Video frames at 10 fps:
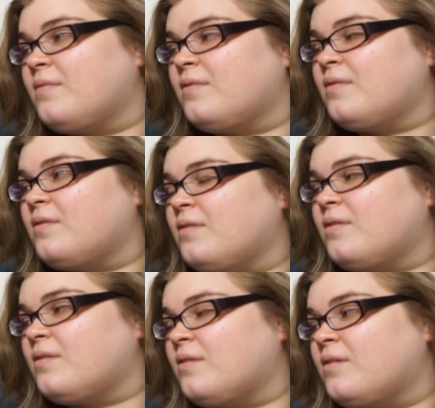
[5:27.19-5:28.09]

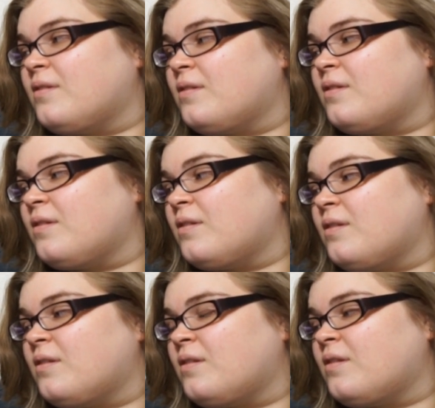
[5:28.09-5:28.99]

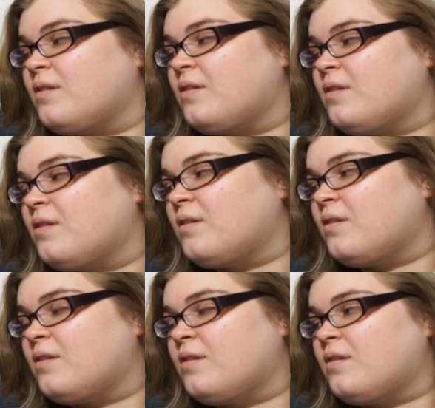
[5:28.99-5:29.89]

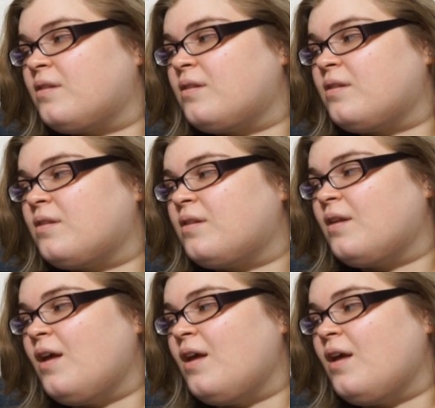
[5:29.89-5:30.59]
(not speaking)